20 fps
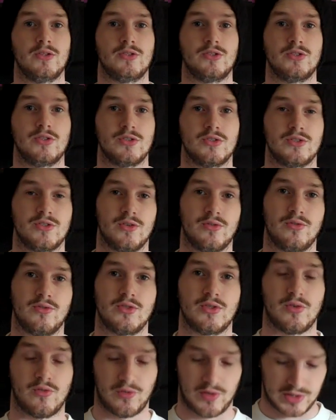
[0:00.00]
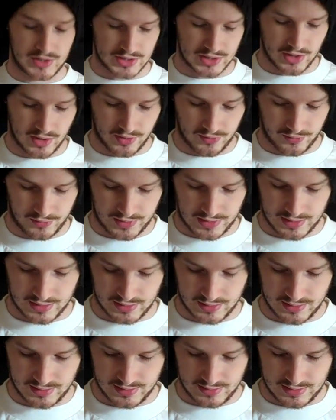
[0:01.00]
just to finish it off in
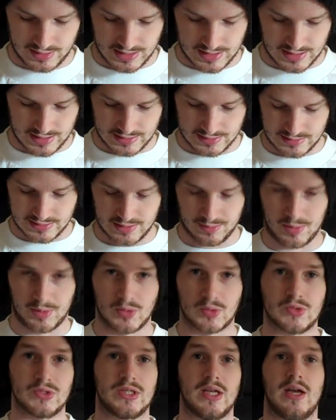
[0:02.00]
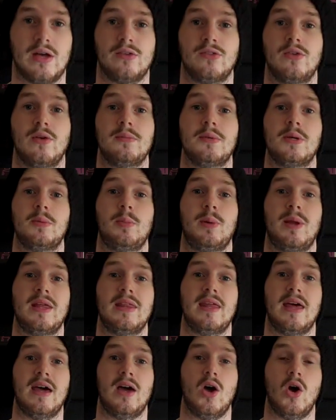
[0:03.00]
his typical style. So I'm going to play
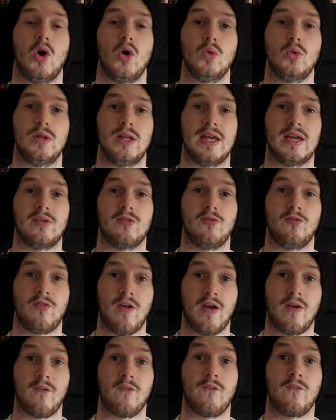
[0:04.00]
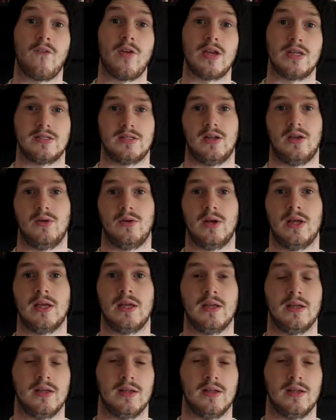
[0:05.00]
that whole lick very slowly.